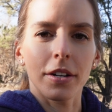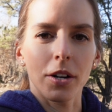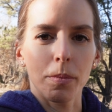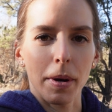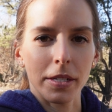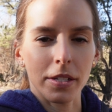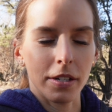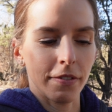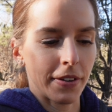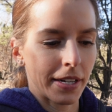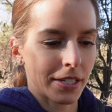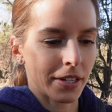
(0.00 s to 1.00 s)
neuromuscular
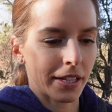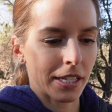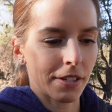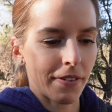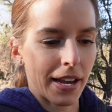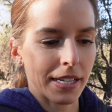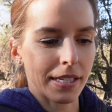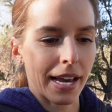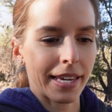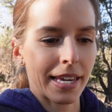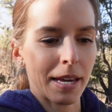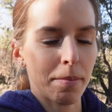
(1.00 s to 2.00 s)
fitness during this phase, I
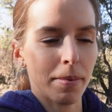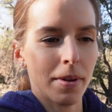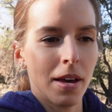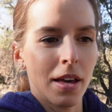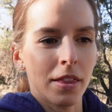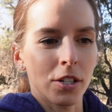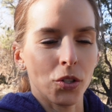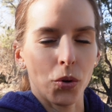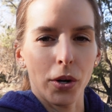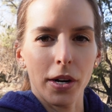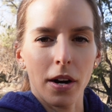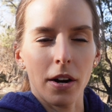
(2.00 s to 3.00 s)
keep the
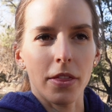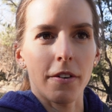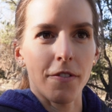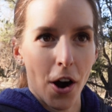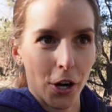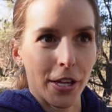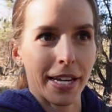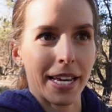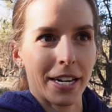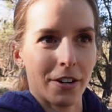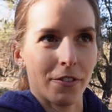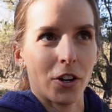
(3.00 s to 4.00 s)
fartlek
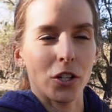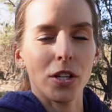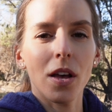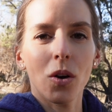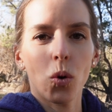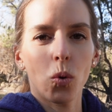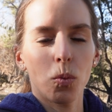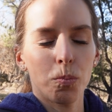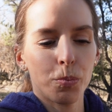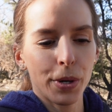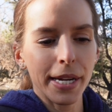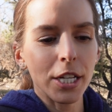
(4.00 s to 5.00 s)
intervals
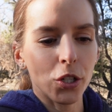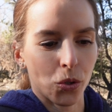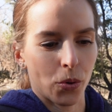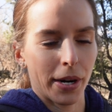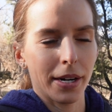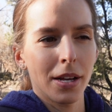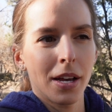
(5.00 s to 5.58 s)
pretty short.